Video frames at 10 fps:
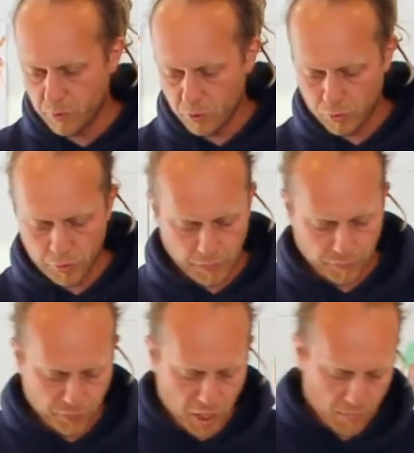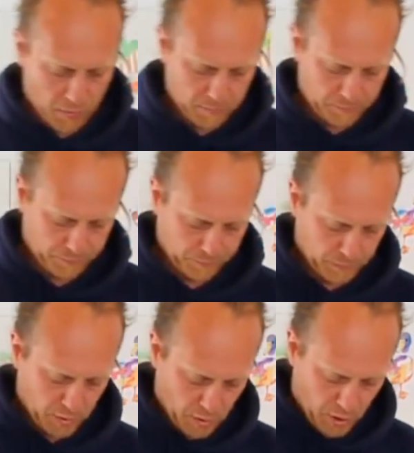coconut flour.
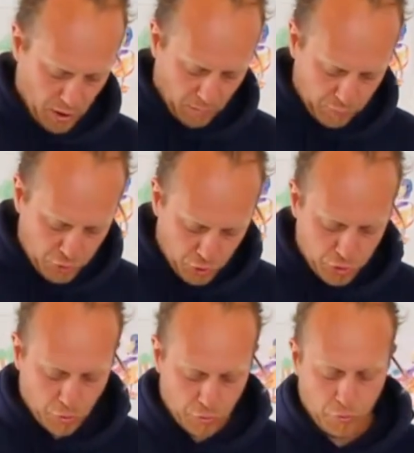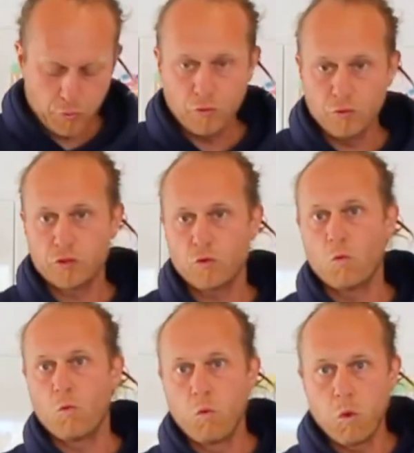I'm just going to use
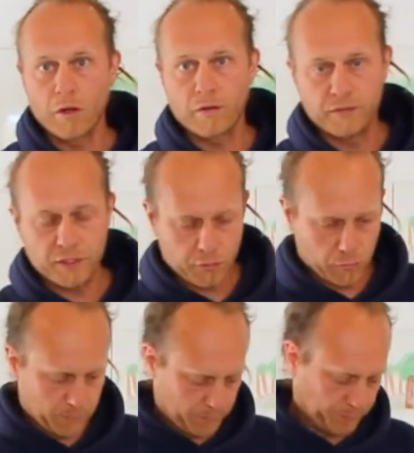1 of this one.